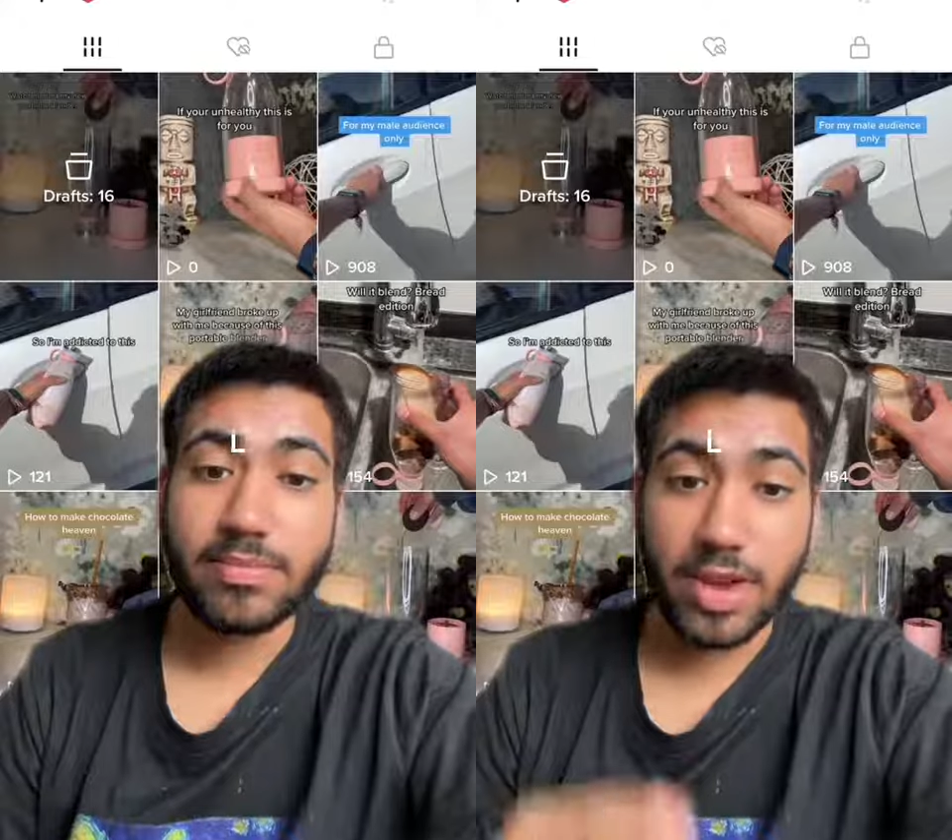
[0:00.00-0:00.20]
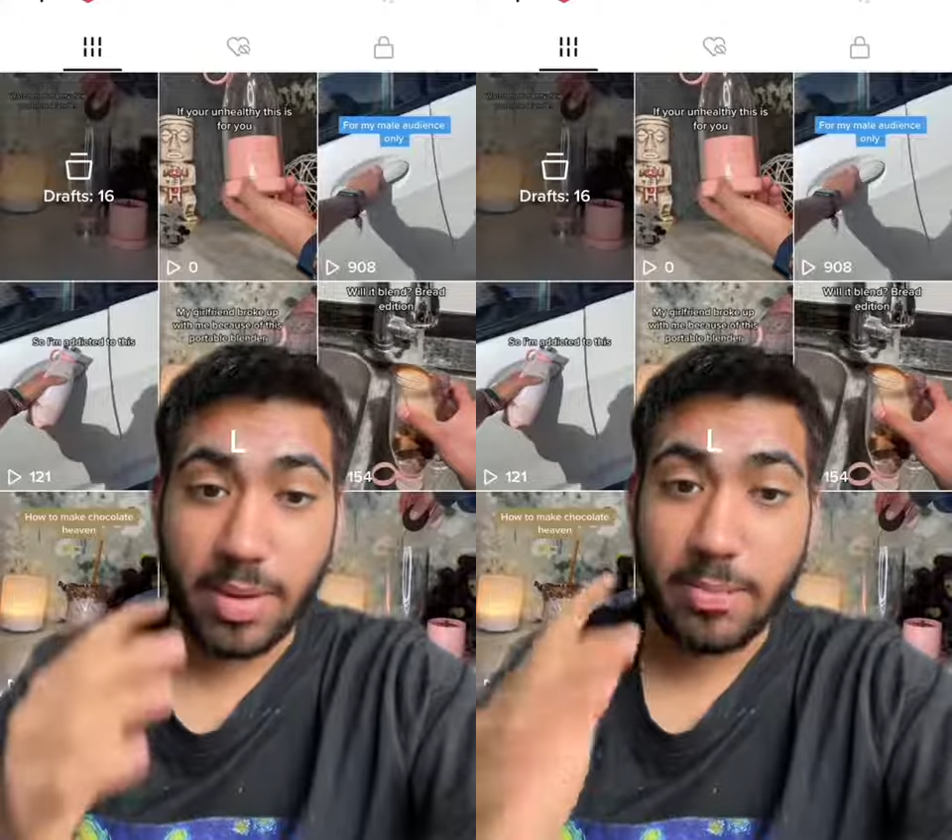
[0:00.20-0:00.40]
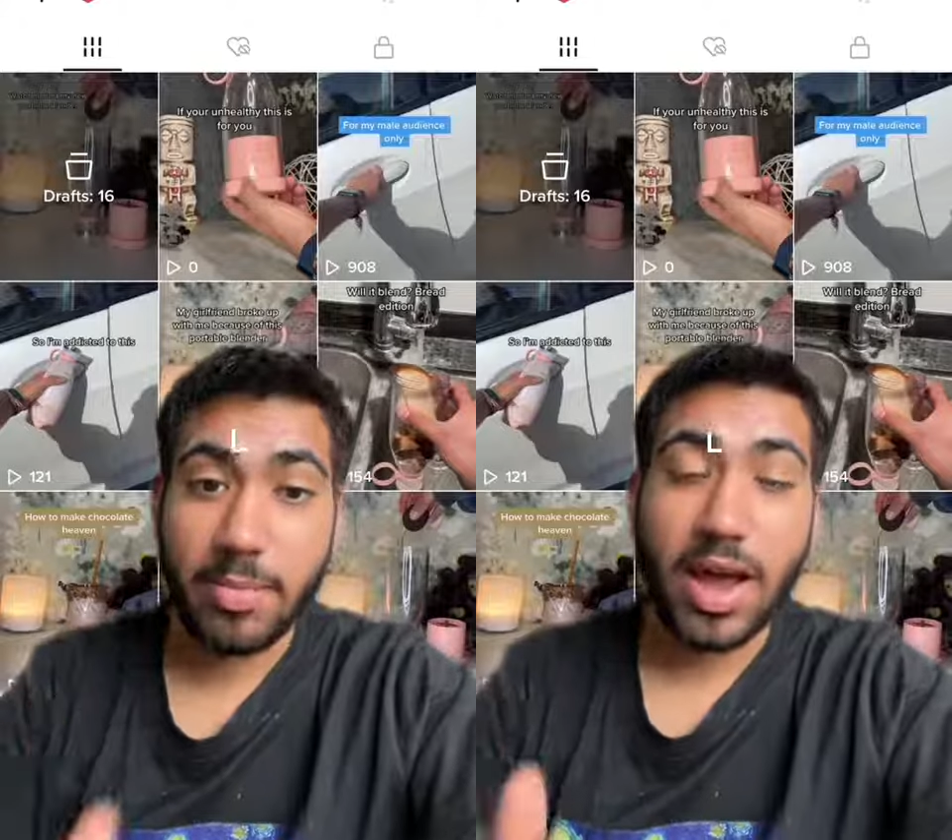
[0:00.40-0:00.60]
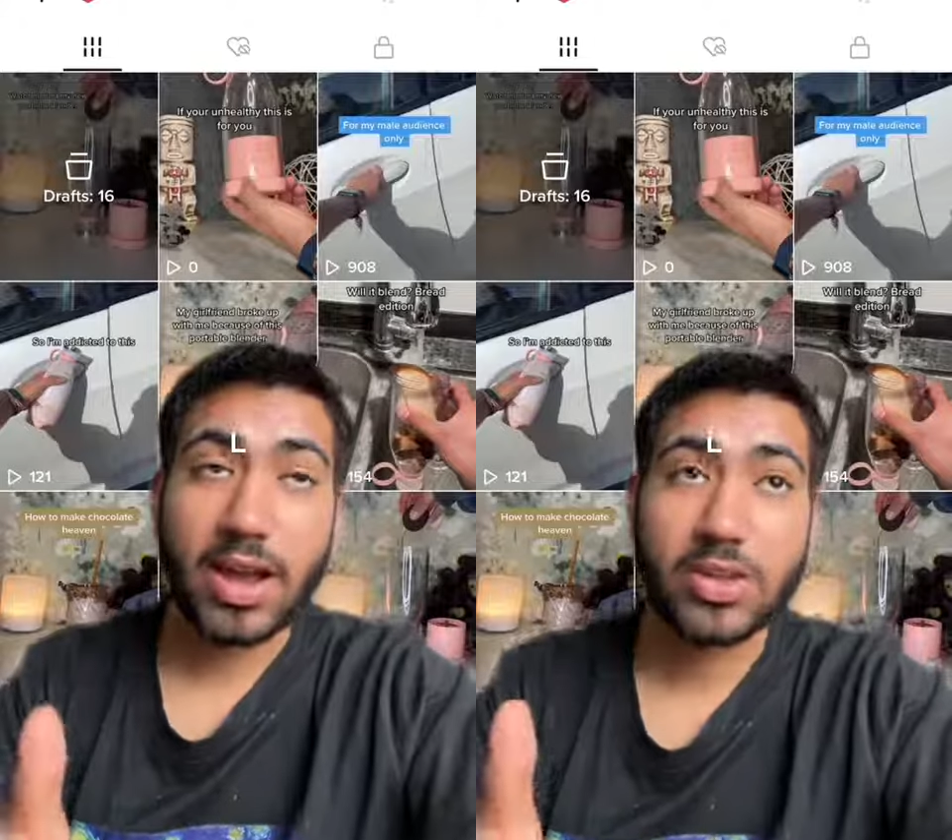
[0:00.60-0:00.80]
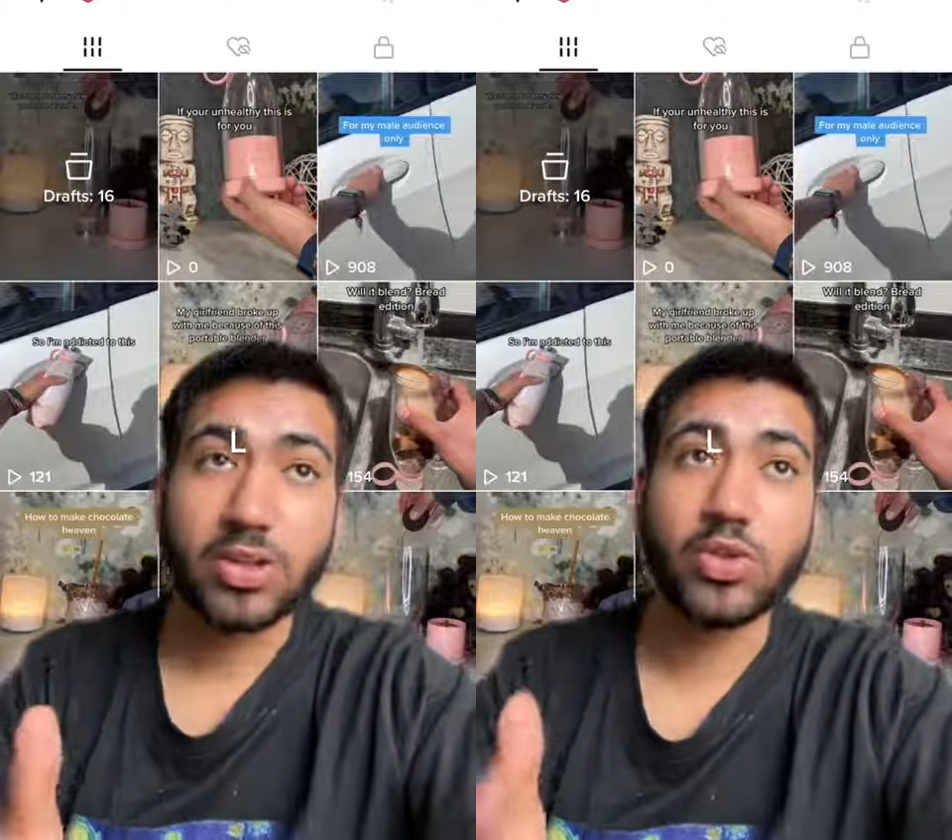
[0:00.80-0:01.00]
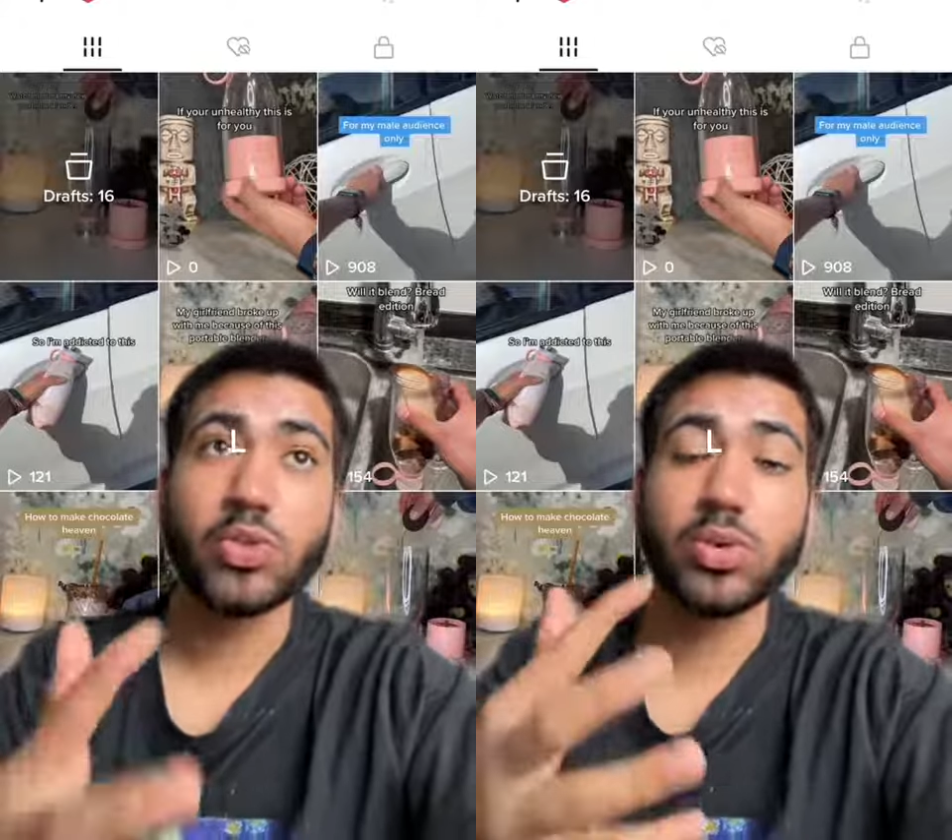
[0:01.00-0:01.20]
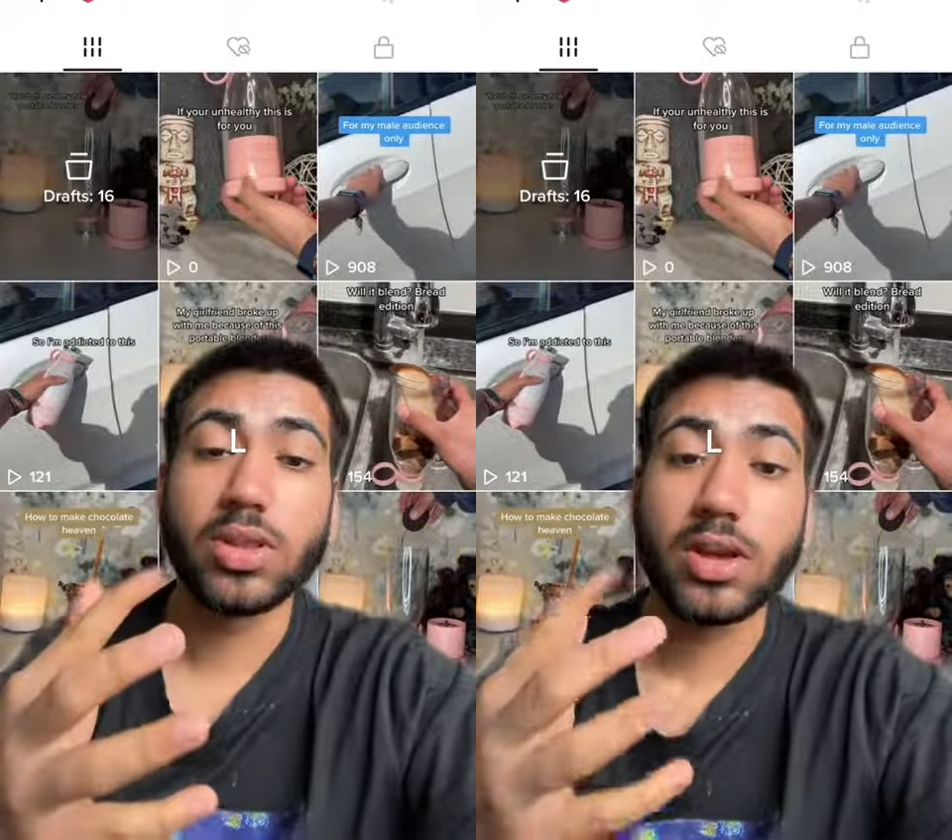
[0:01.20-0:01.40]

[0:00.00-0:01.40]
come back to you with an